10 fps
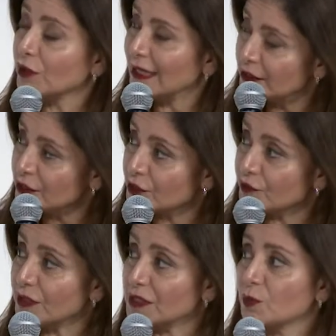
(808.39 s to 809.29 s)

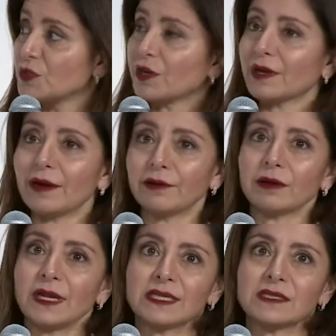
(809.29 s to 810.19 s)
industries, which are
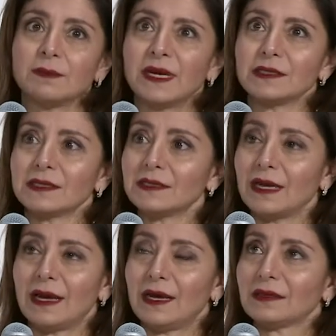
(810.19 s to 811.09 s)
currently estimated
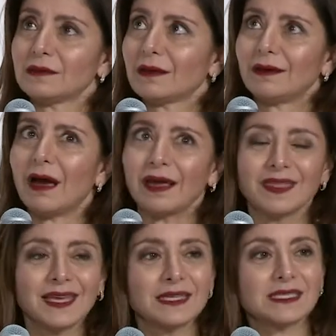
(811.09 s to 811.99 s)
at, I
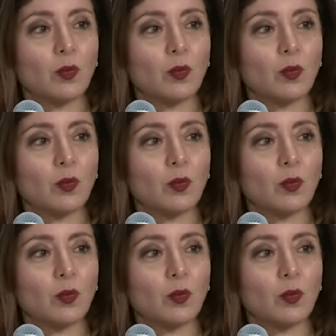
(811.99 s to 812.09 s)
think it's a